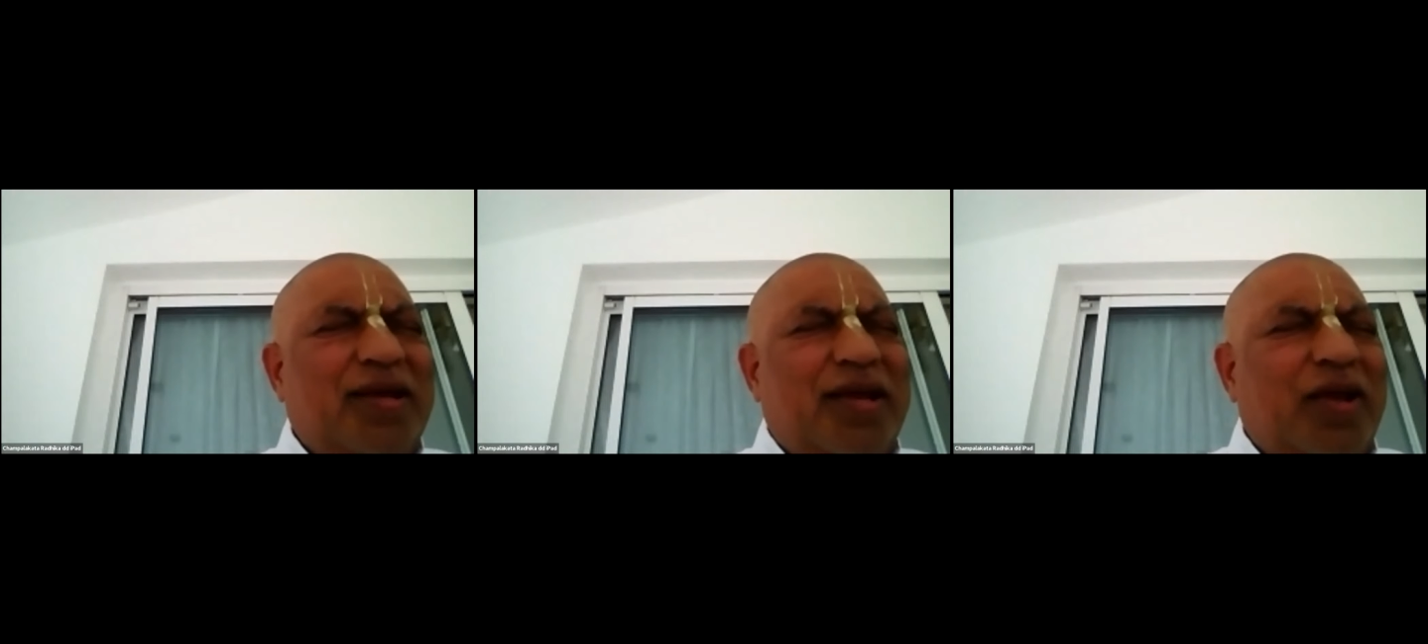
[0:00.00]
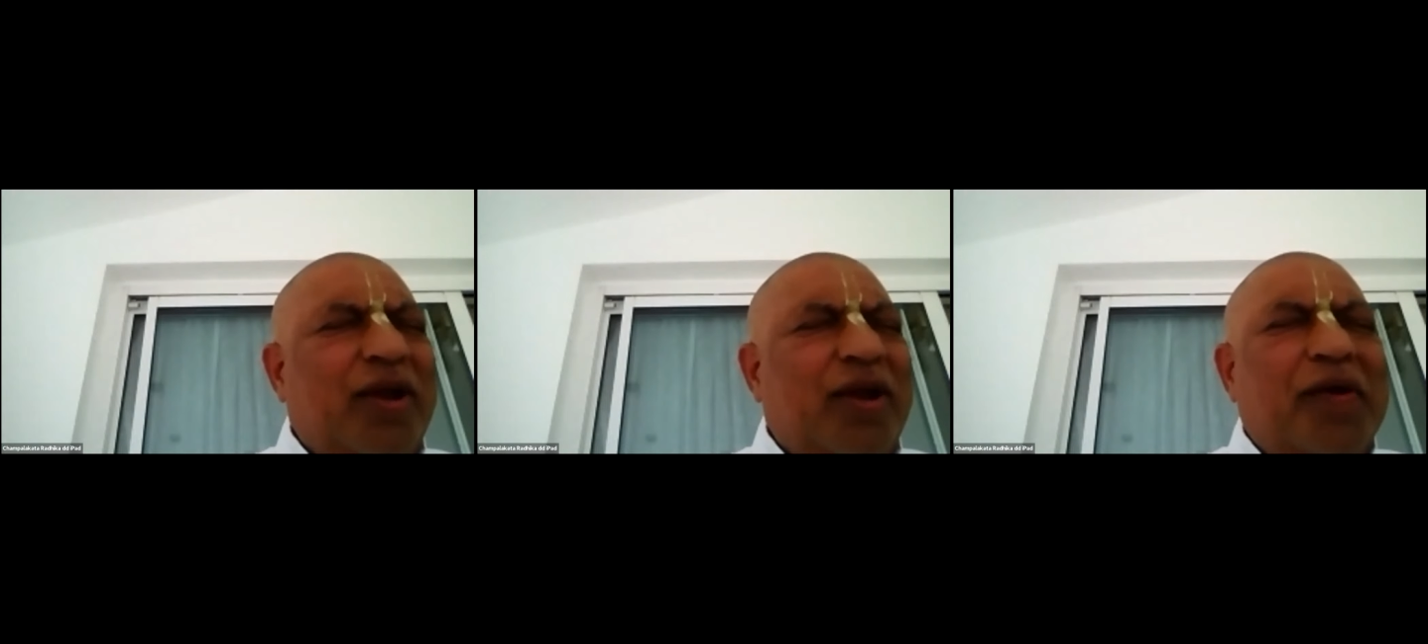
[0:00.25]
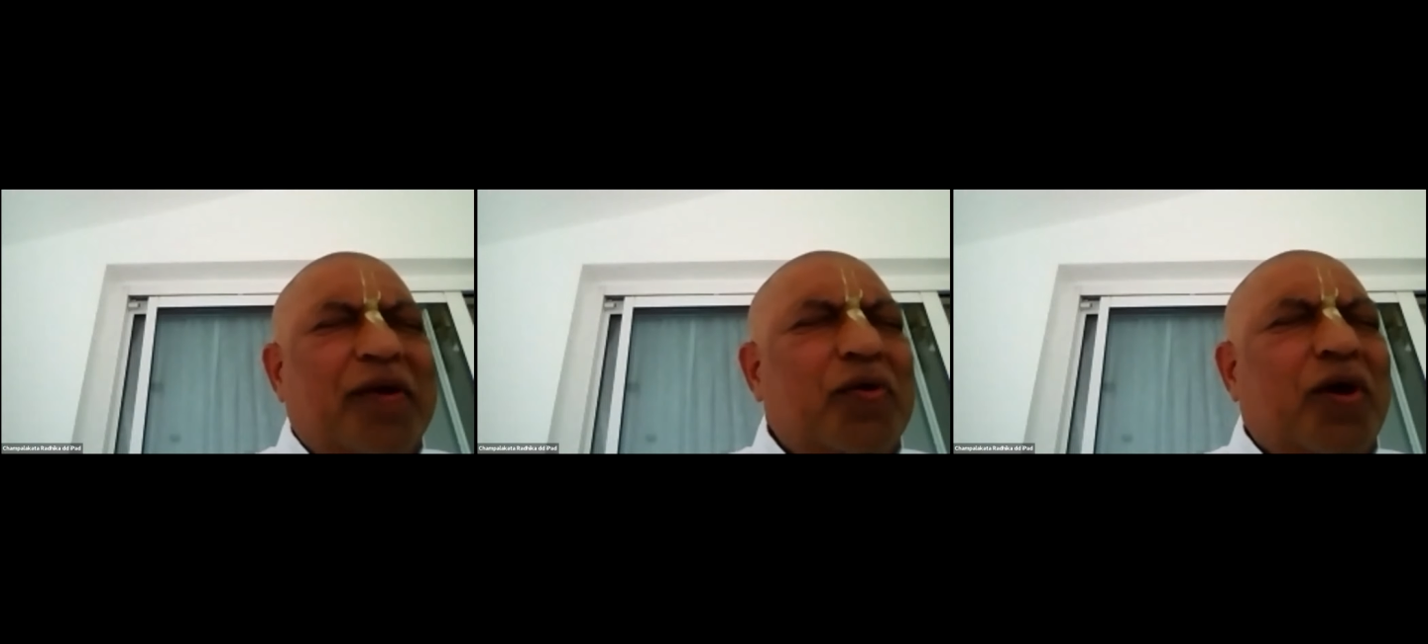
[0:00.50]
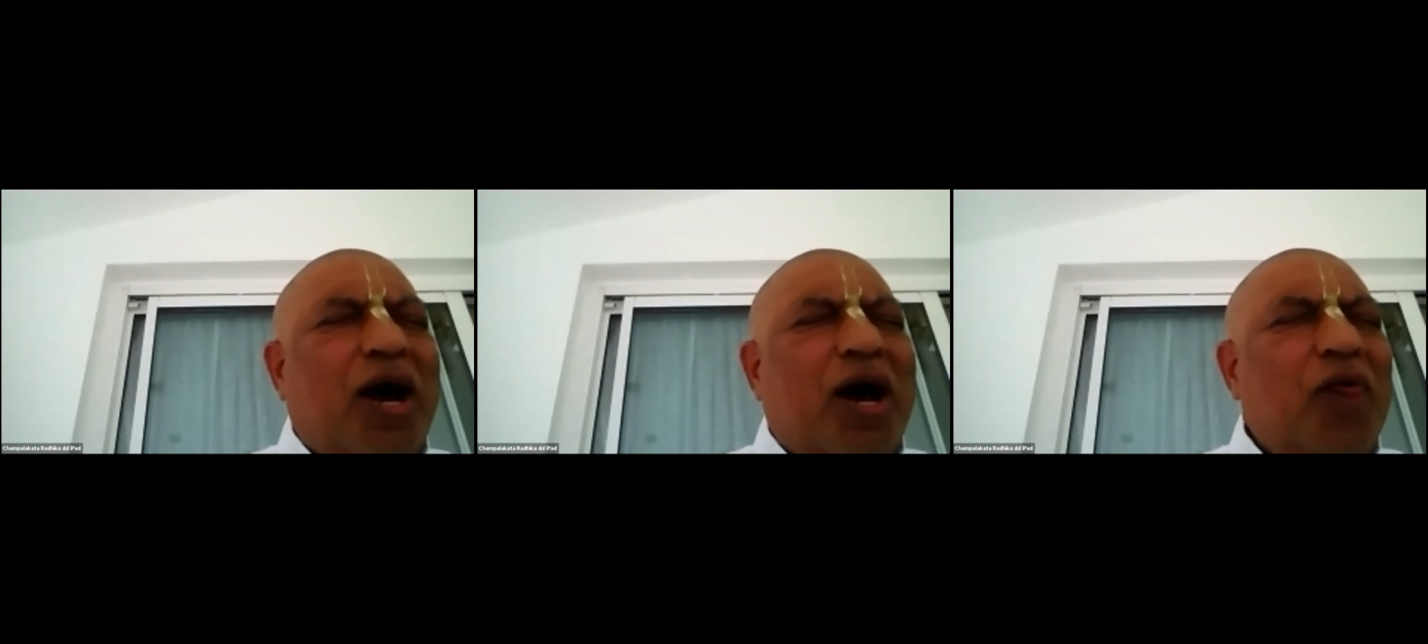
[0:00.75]
Even I don't know
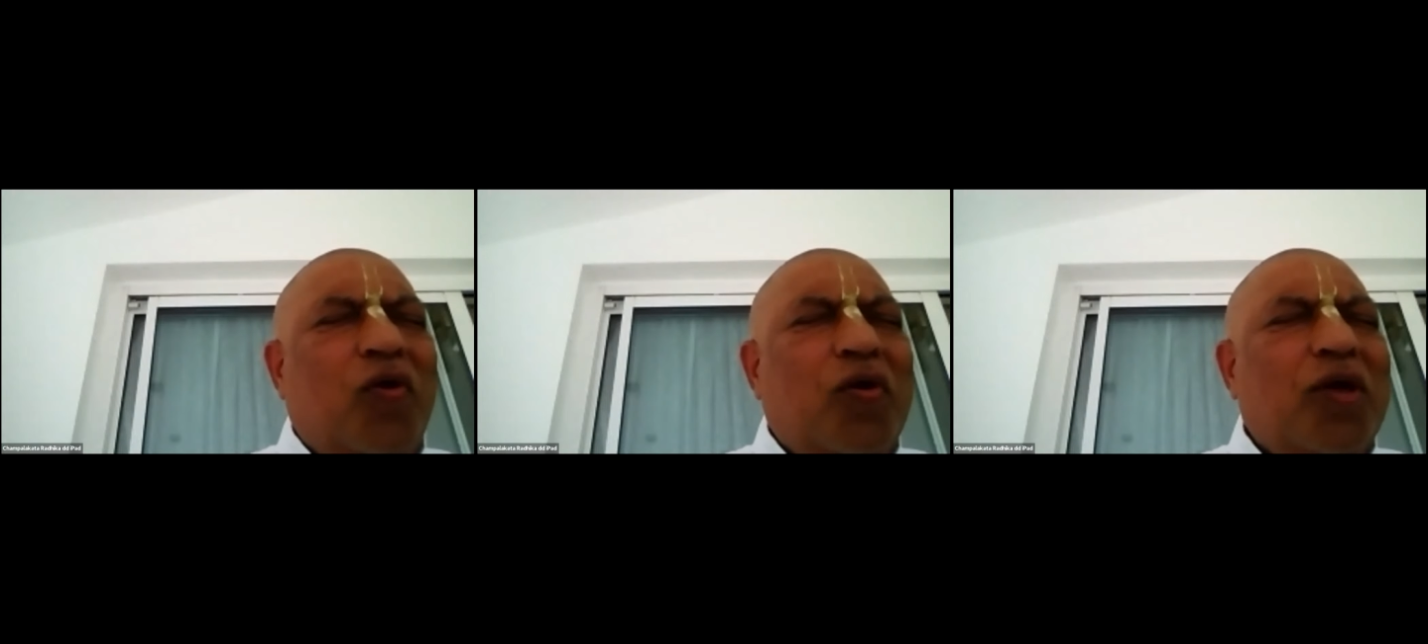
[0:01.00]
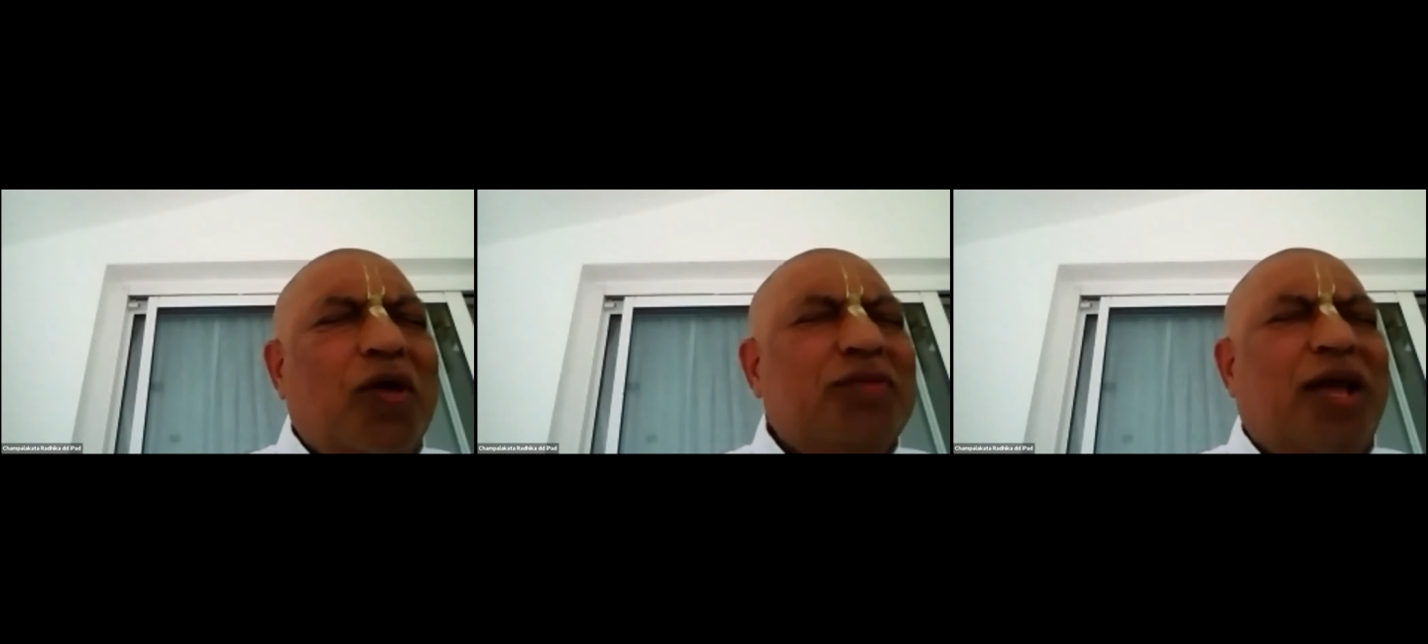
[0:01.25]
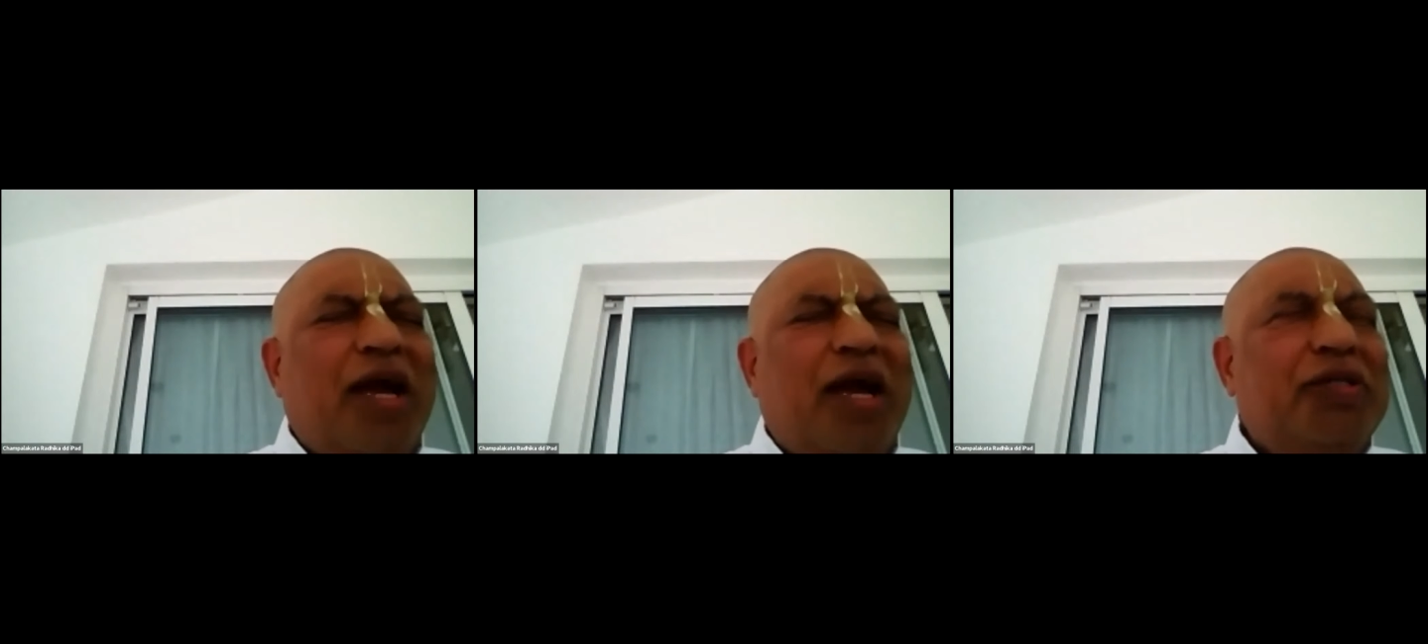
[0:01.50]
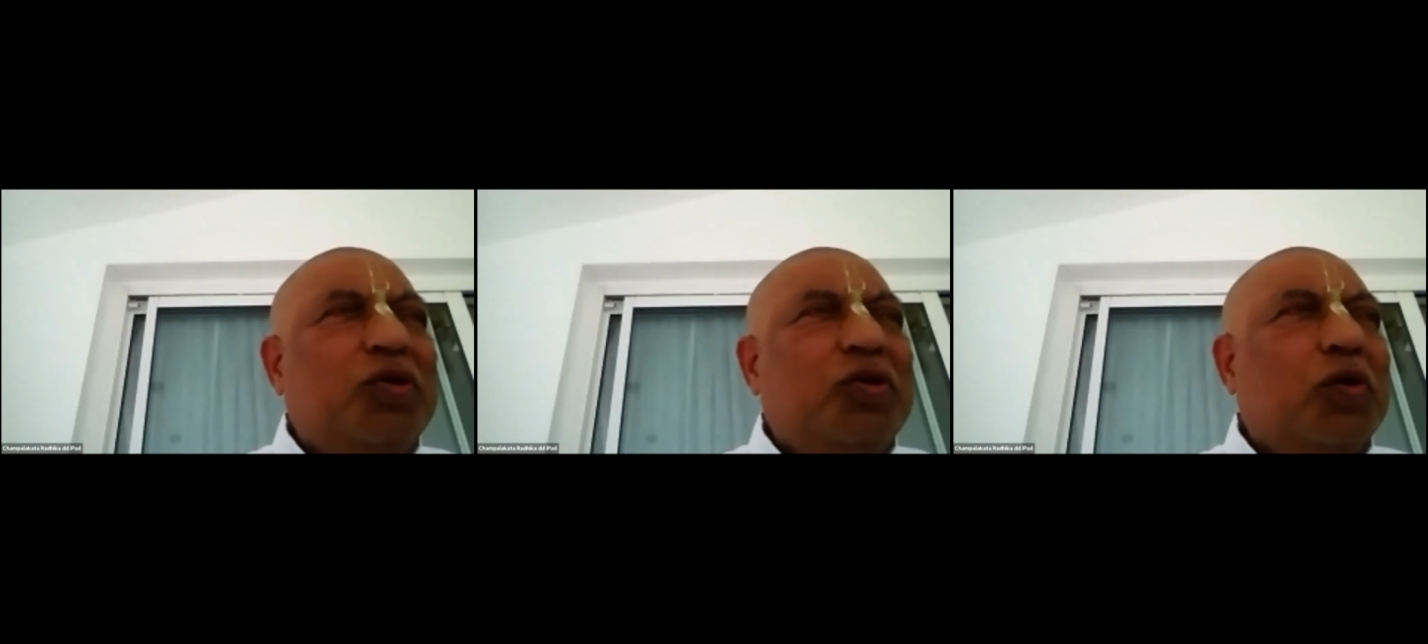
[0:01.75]
how long actually
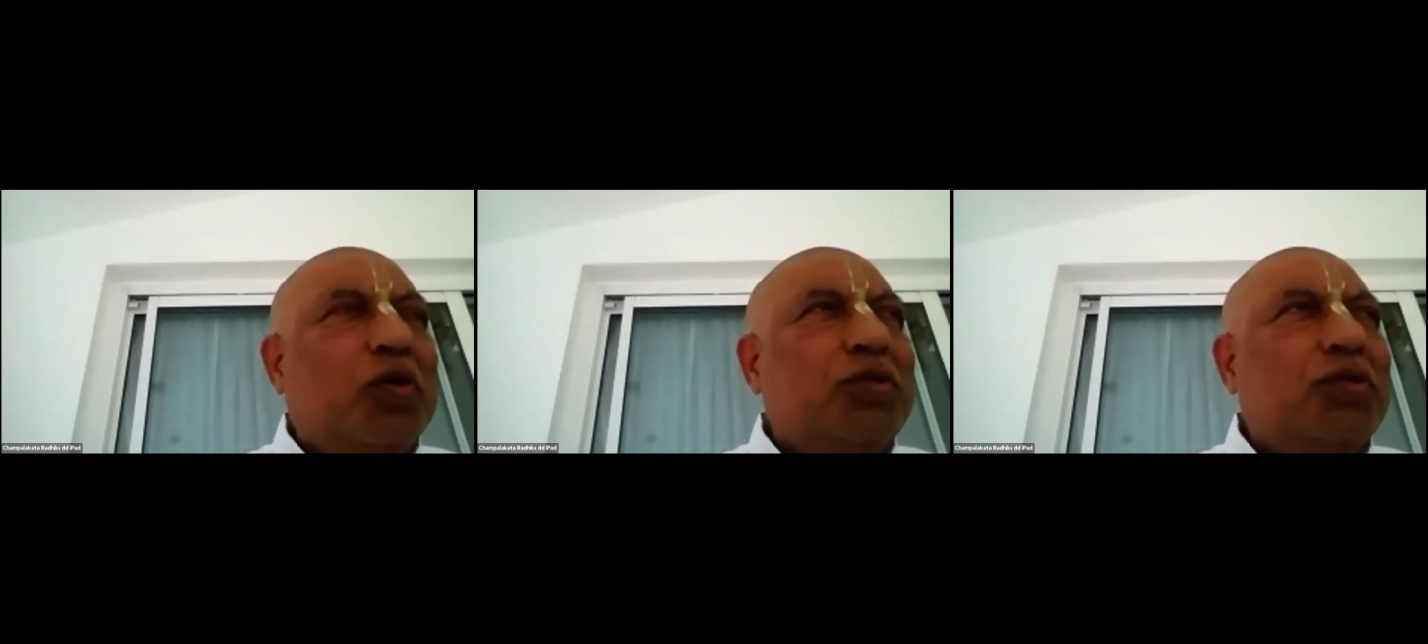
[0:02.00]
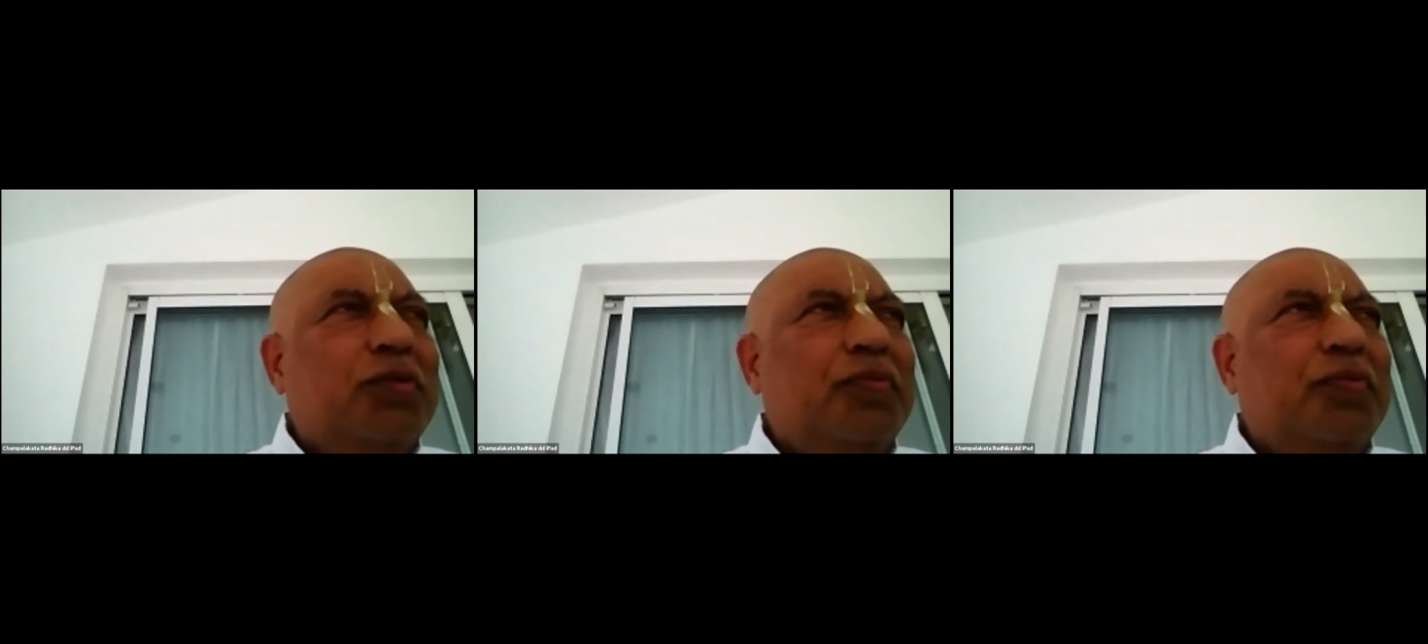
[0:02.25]
I talked.